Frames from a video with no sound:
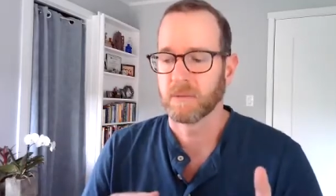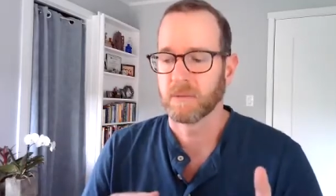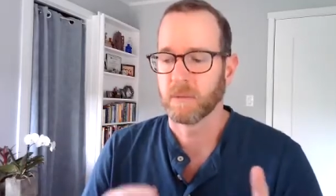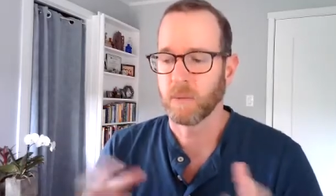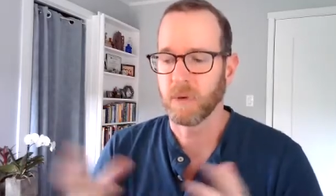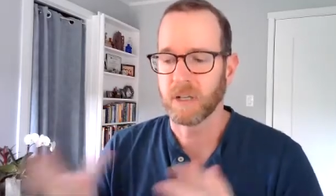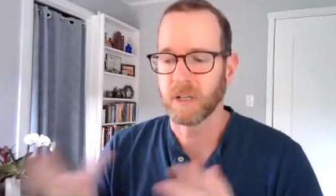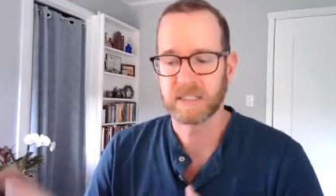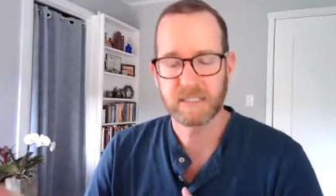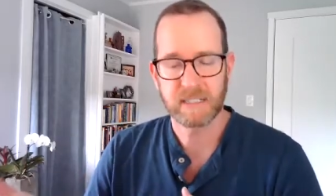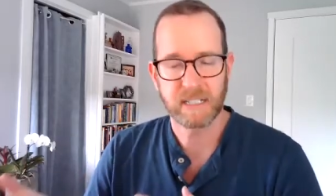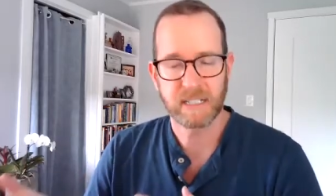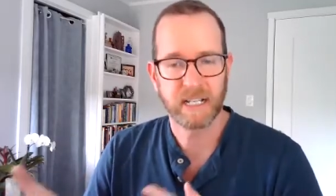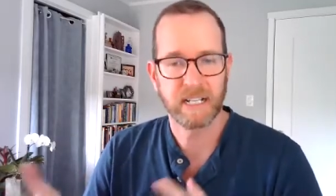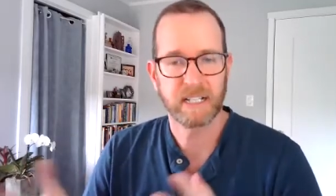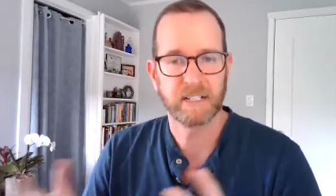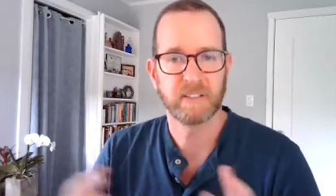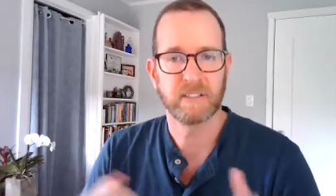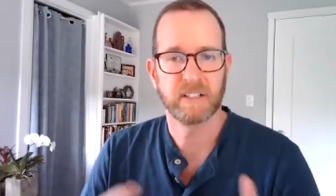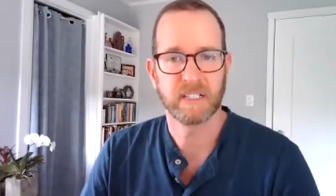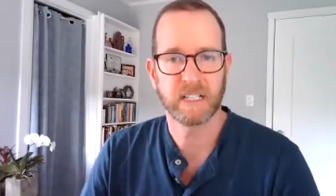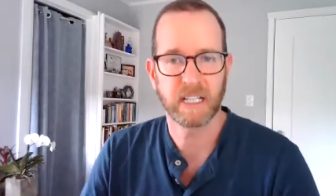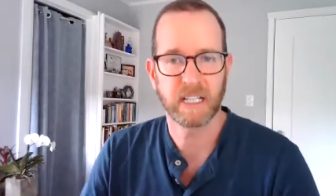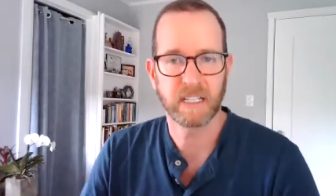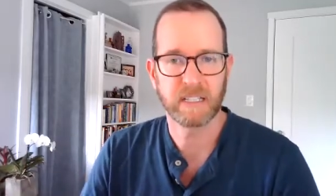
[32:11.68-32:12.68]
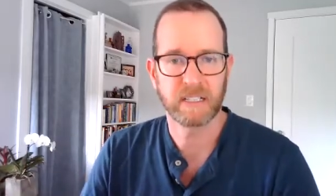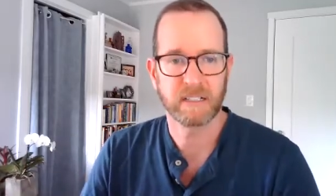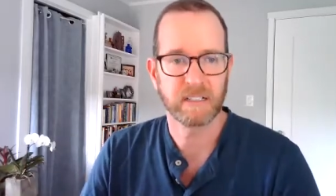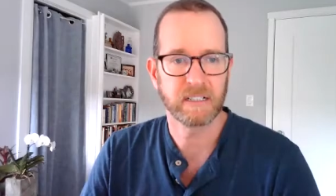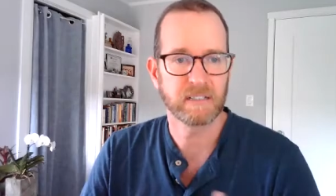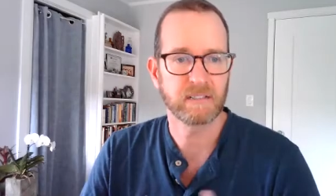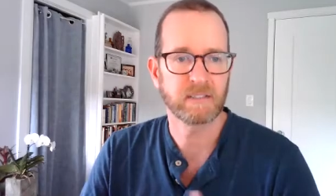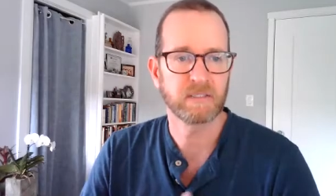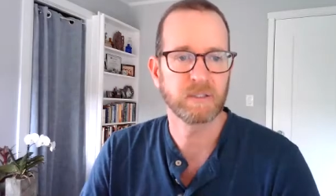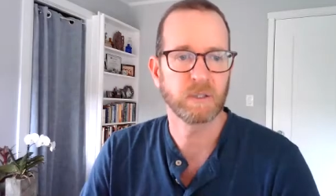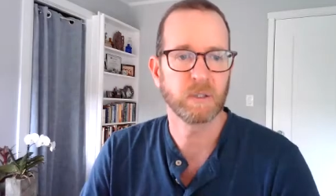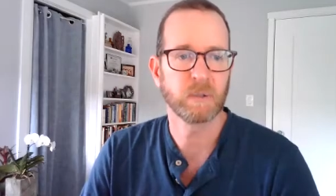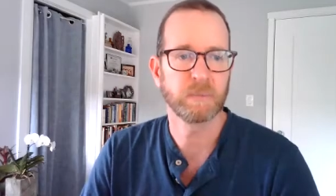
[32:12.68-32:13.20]
one side or another.
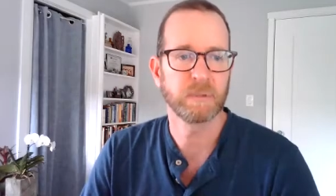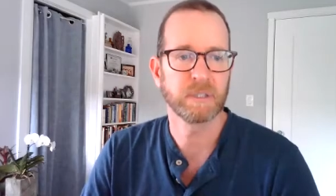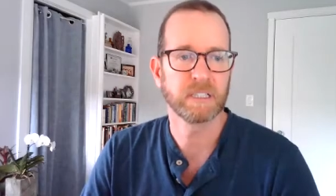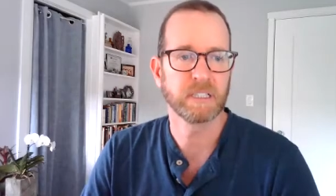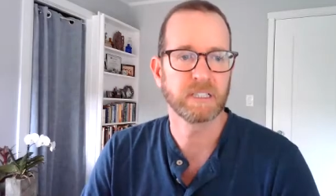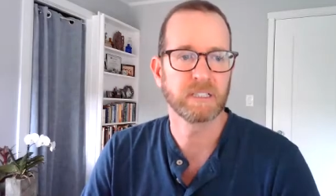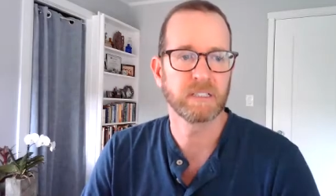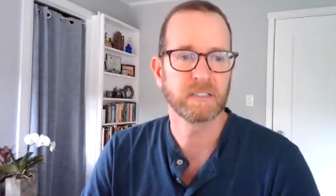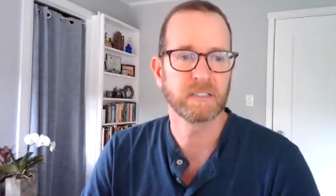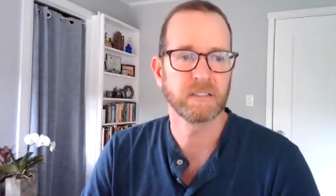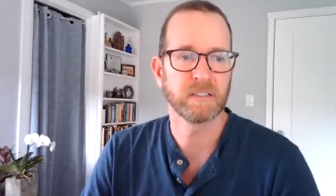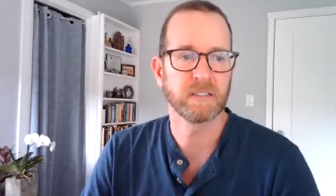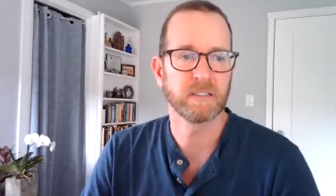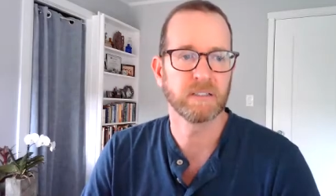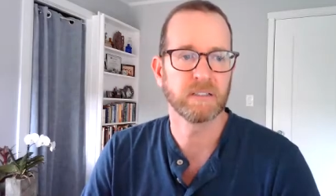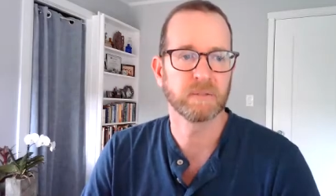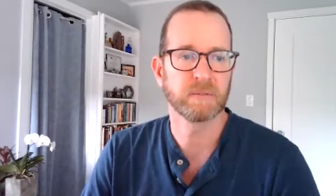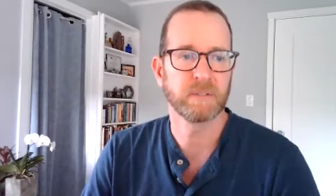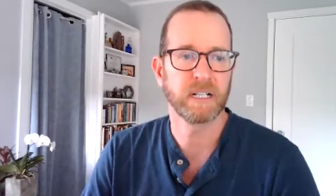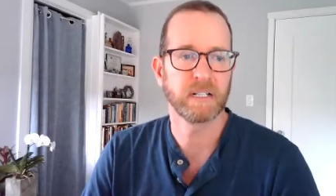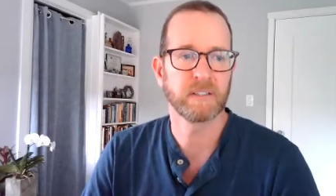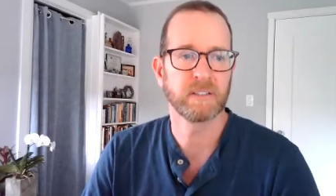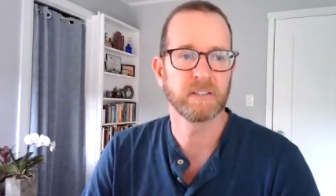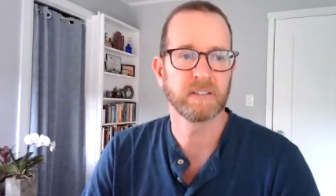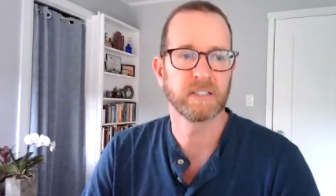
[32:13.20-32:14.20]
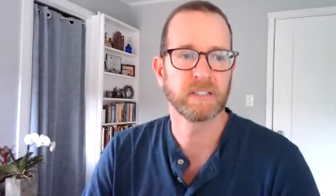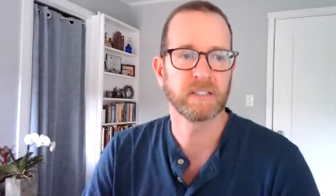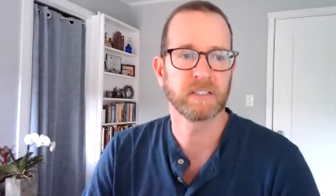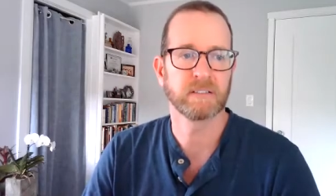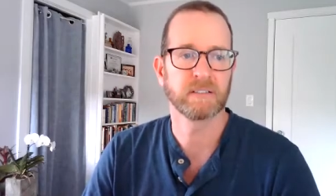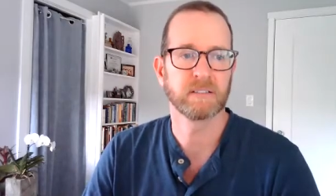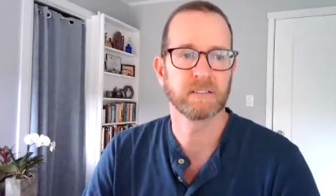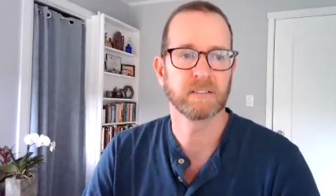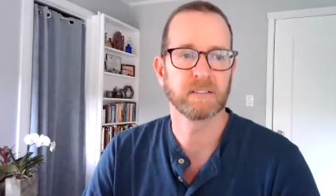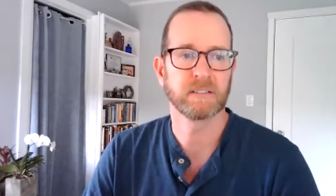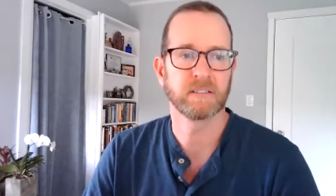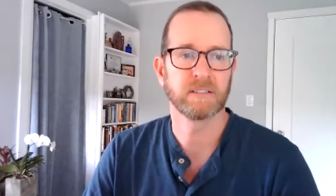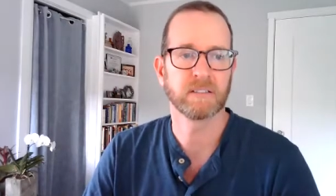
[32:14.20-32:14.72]
It's so political rather
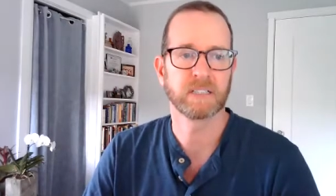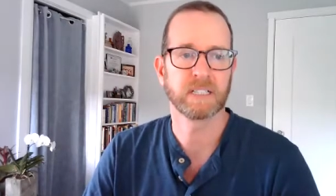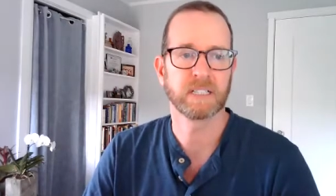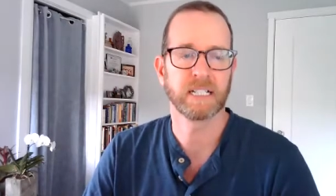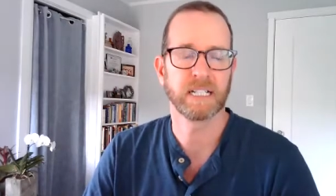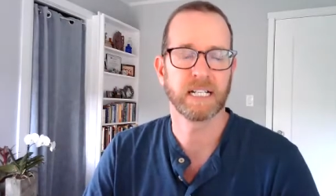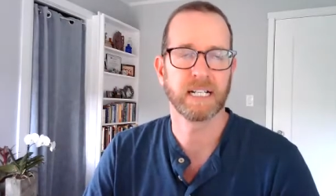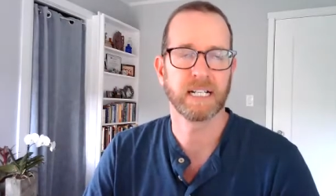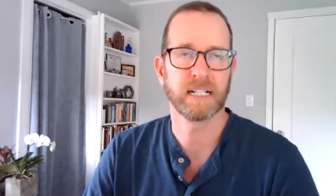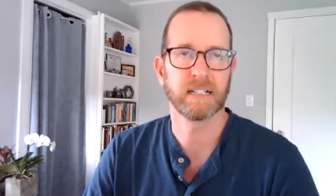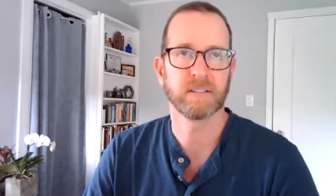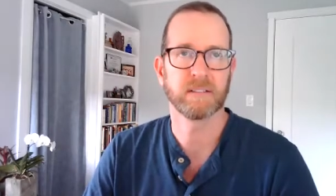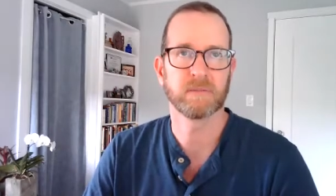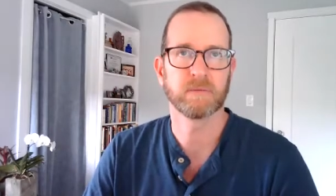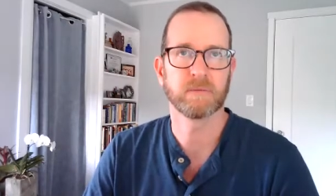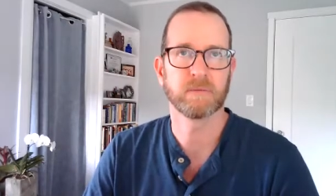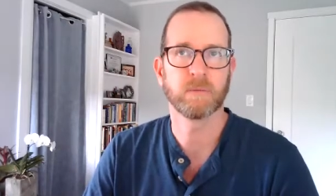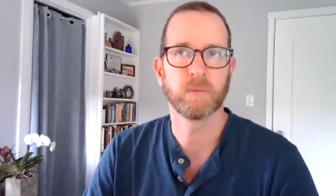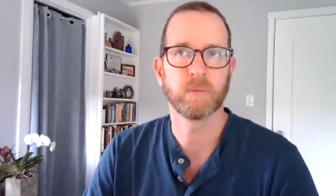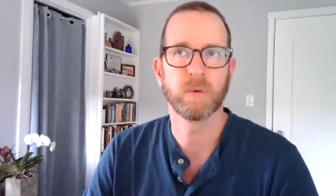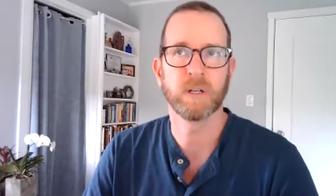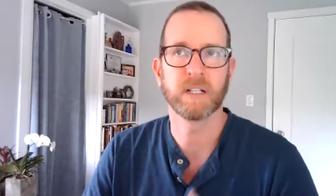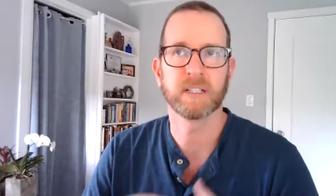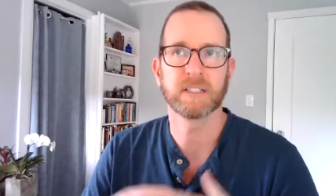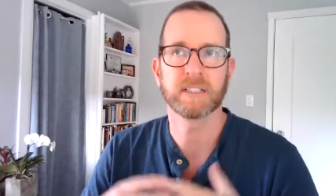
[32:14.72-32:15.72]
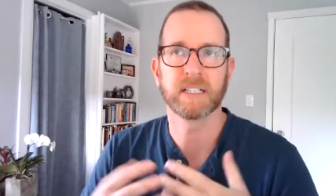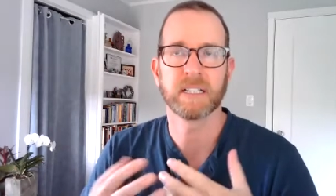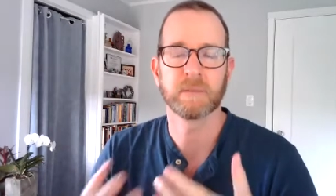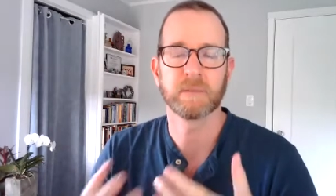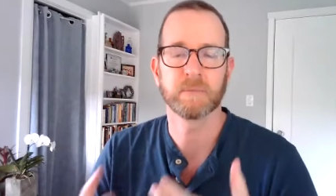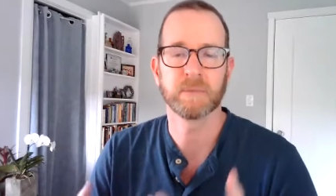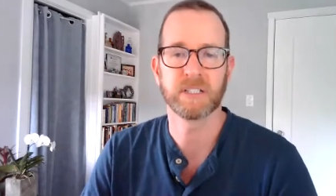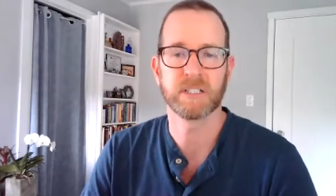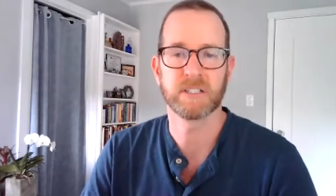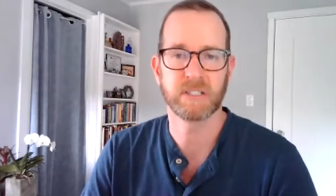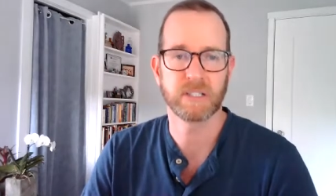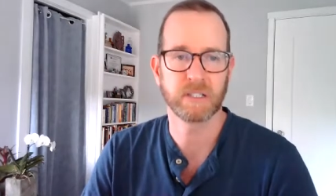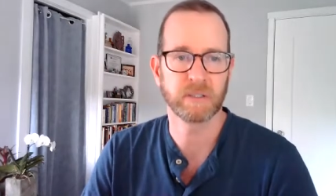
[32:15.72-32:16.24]
than looking at what can
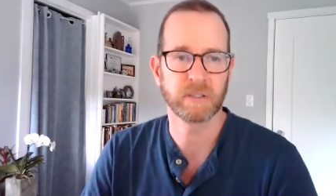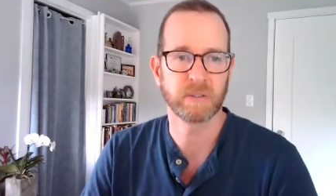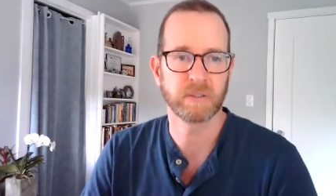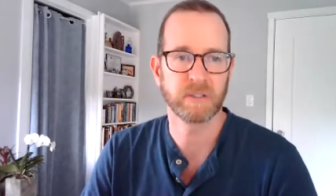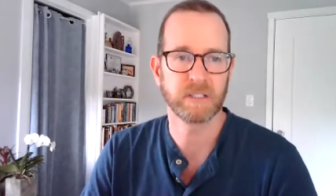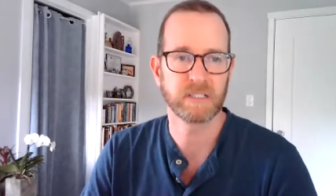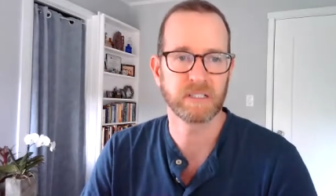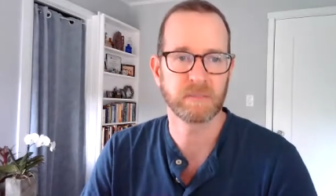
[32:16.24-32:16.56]
we do,